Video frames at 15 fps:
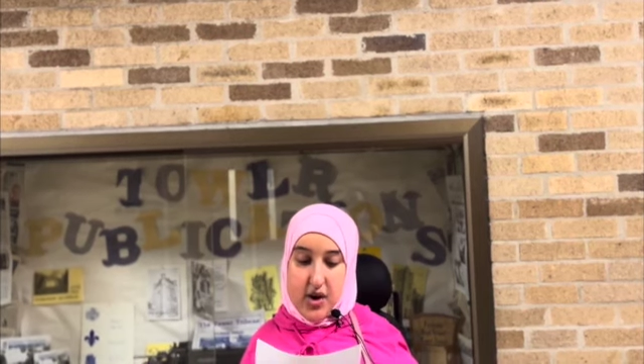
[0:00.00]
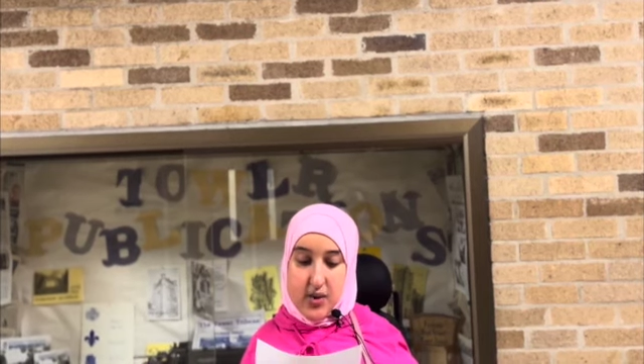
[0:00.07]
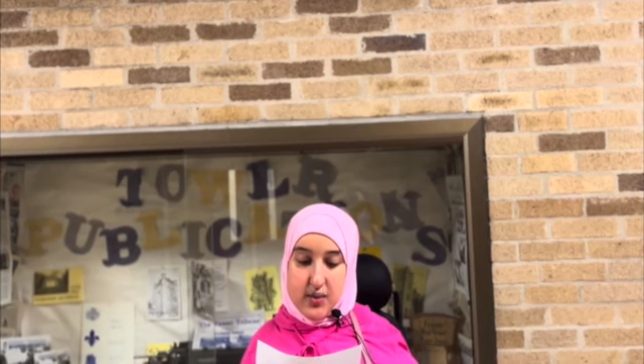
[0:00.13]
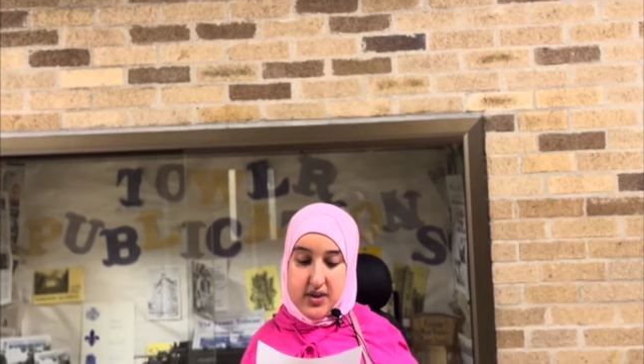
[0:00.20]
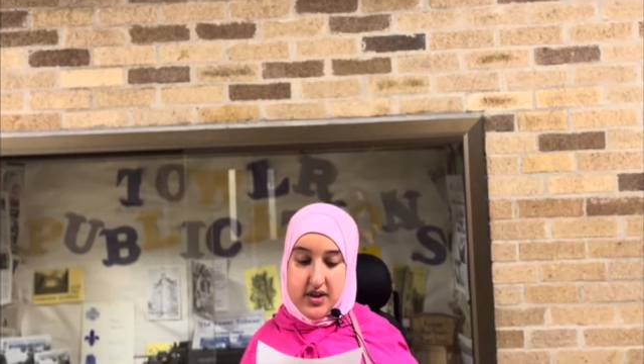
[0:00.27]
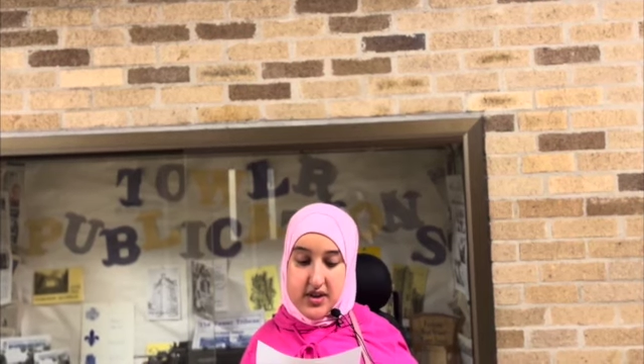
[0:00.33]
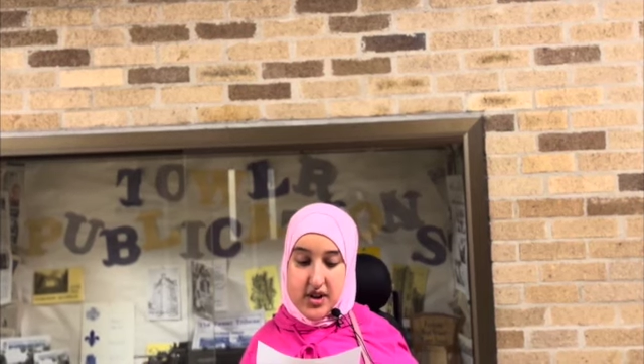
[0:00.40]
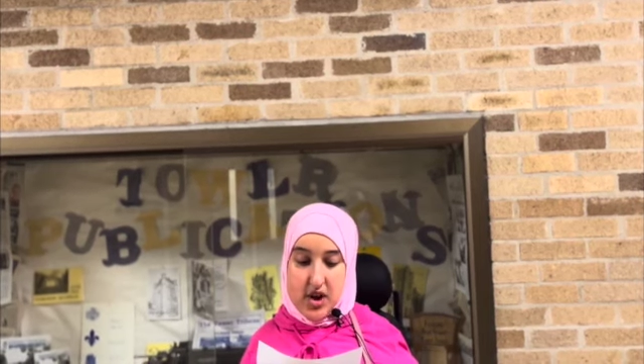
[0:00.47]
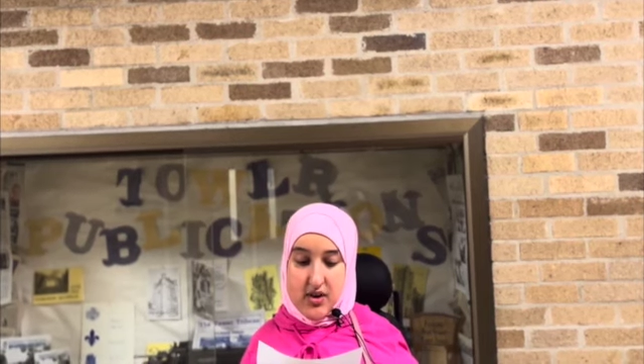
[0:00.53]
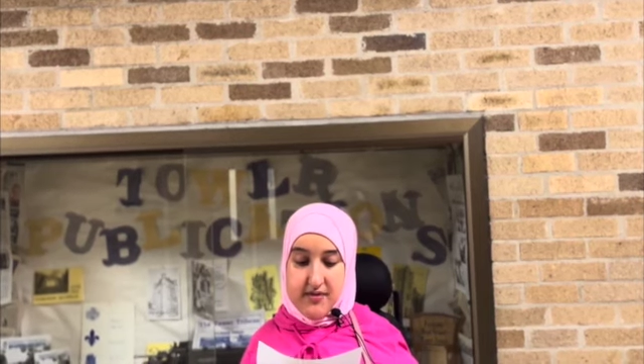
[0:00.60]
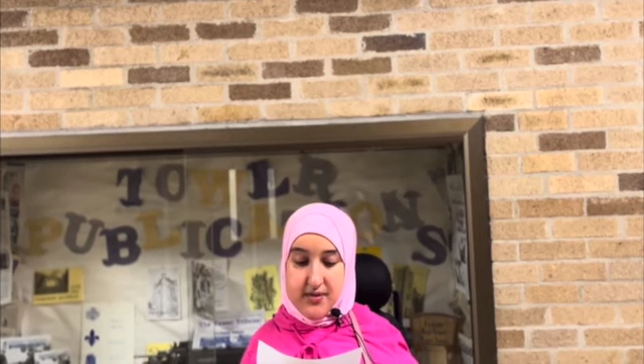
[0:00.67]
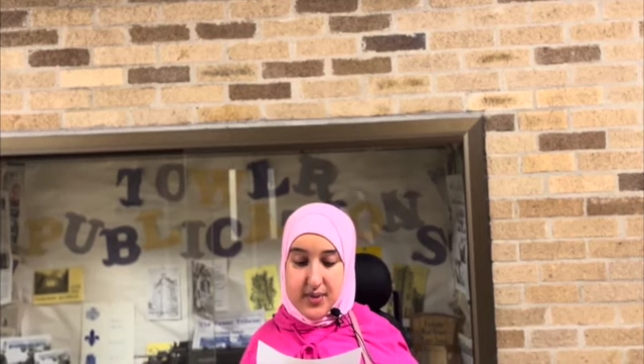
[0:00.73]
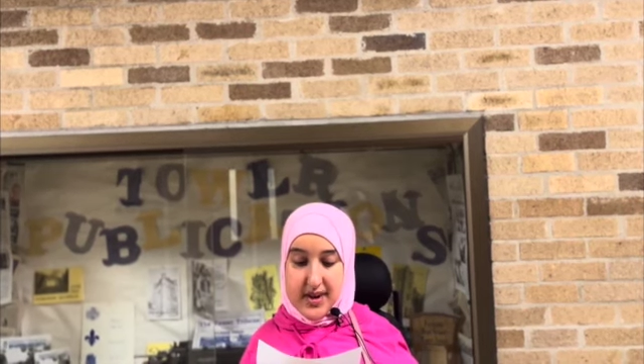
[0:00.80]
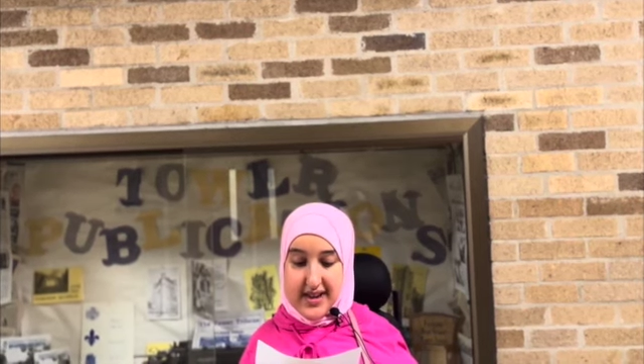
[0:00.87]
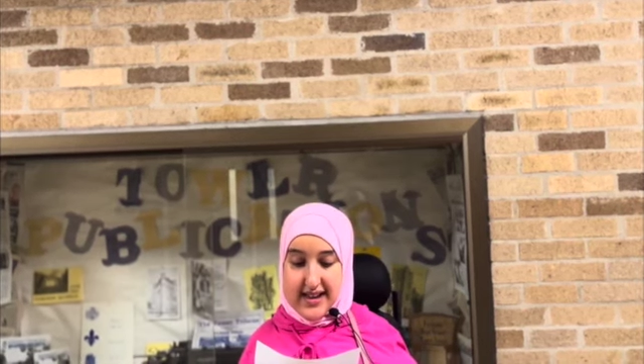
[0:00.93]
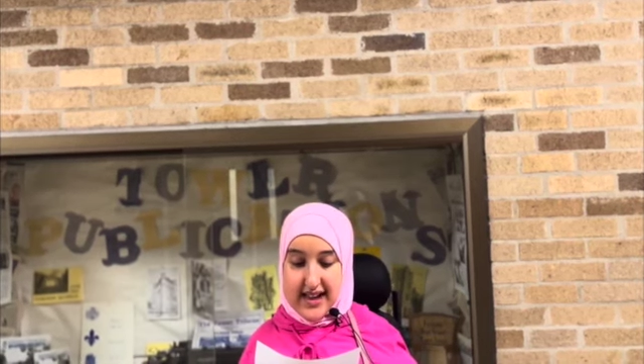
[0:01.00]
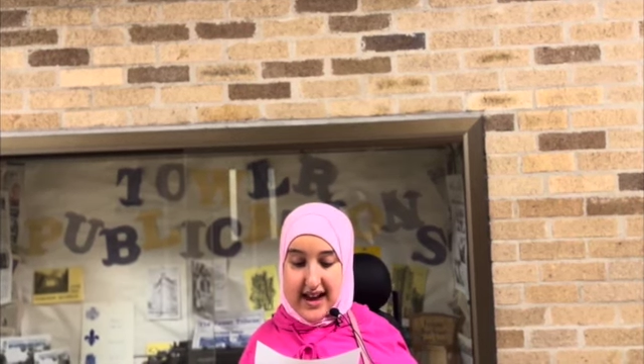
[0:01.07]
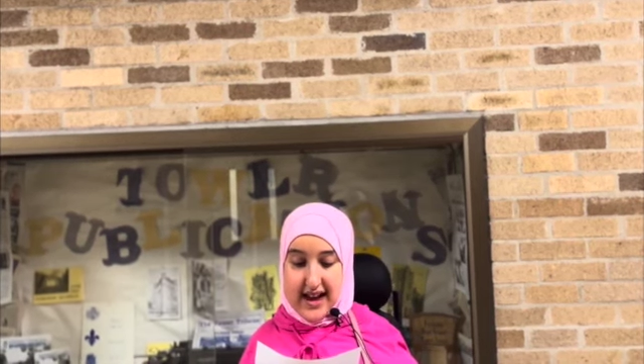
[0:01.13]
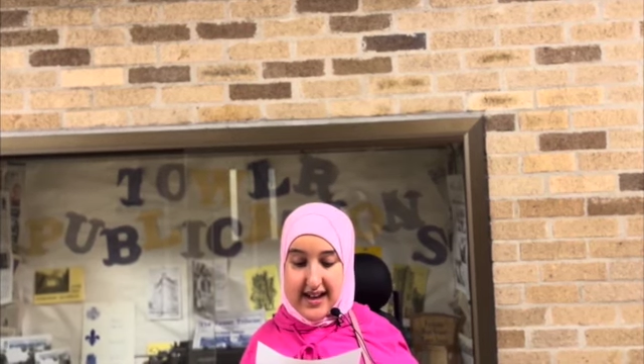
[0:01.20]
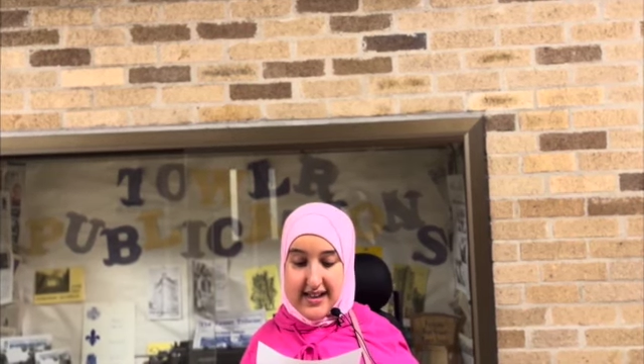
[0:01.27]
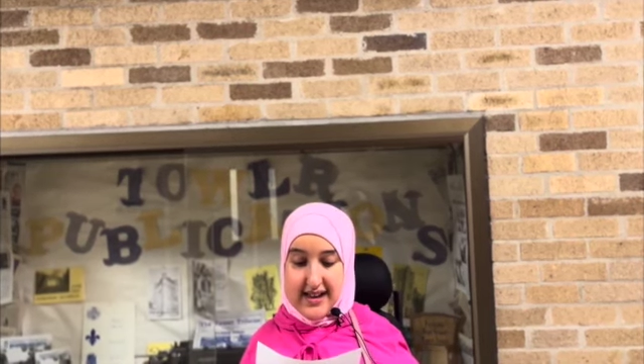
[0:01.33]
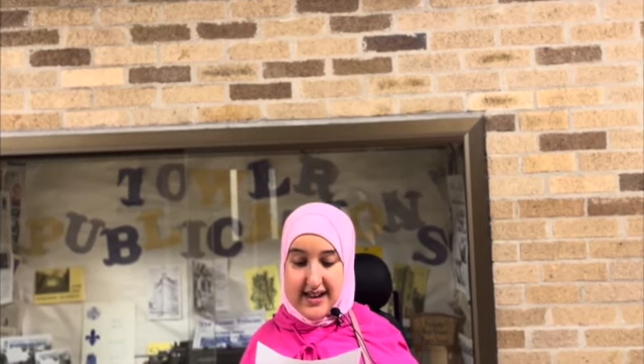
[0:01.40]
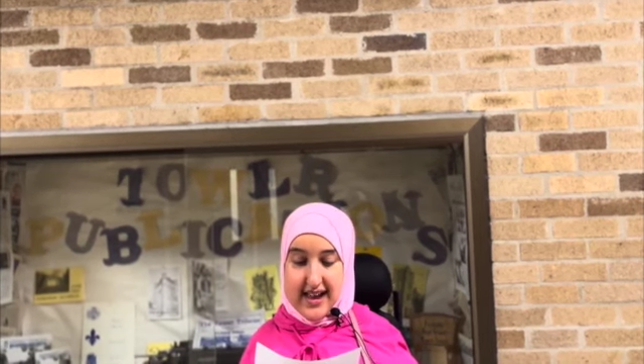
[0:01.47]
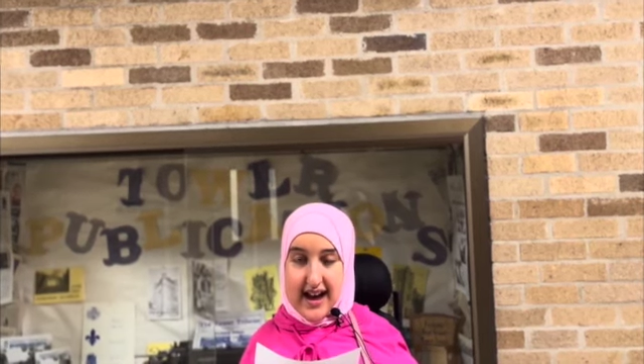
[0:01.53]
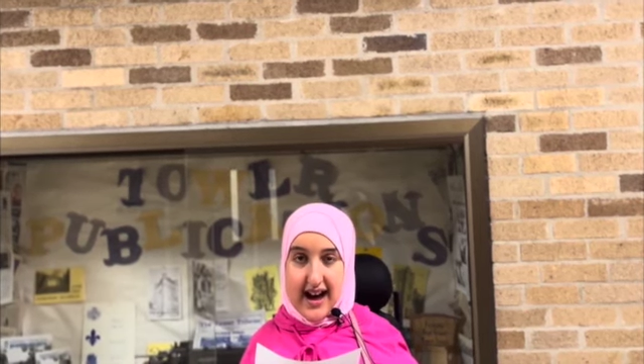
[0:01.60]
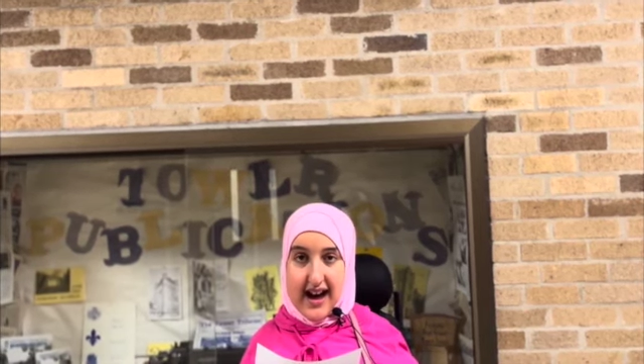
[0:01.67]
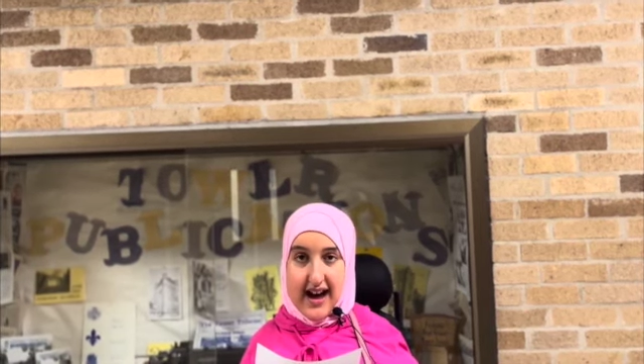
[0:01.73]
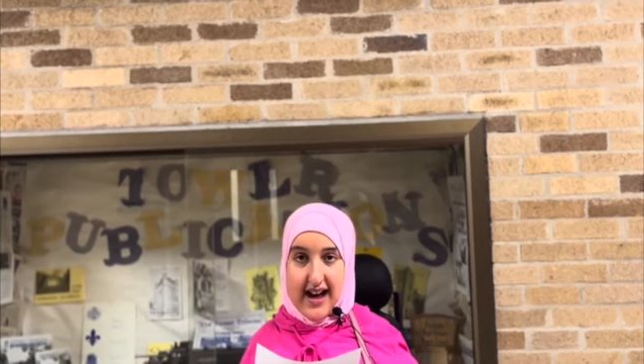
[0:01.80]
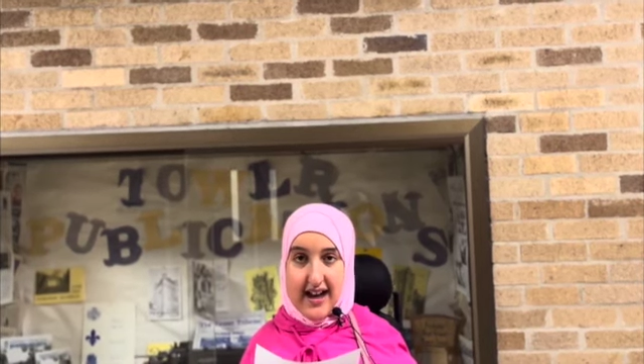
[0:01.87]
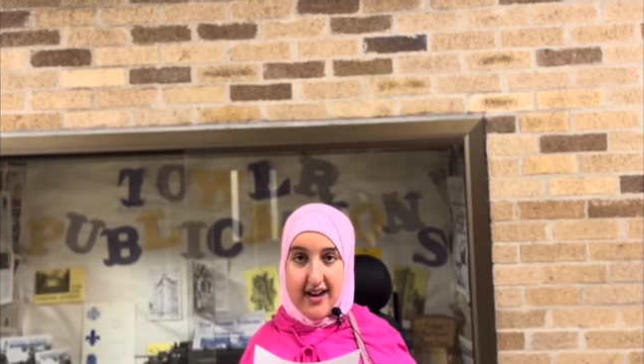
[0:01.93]
with a low of 29 and a
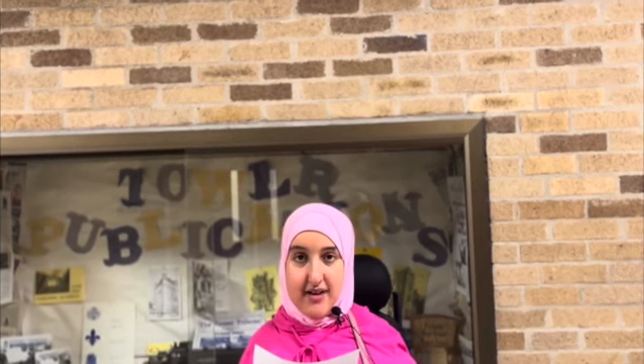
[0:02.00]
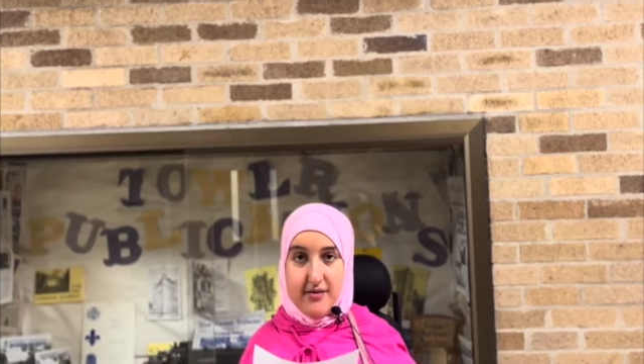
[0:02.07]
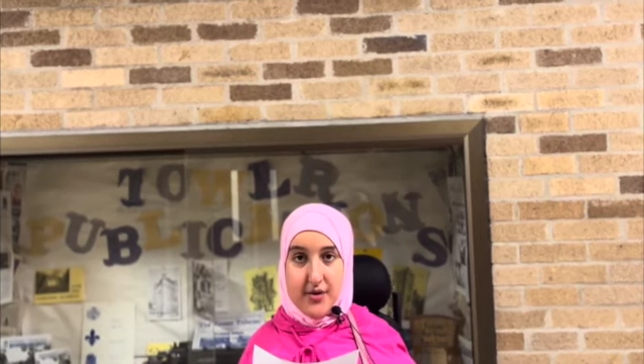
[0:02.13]
high of